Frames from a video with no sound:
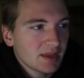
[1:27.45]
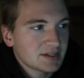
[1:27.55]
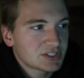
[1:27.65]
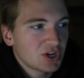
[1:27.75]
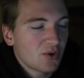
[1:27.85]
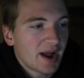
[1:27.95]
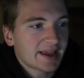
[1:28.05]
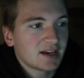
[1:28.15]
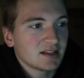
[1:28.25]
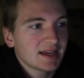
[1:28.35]
so I
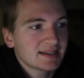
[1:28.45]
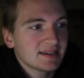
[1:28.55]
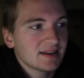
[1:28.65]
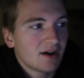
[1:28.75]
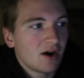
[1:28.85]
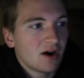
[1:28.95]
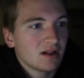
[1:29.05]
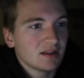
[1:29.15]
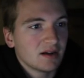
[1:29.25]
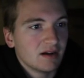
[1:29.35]
collected
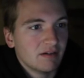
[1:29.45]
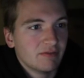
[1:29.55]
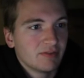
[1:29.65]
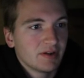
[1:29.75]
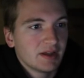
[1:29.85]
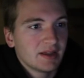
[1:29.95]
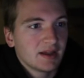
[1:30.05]
all of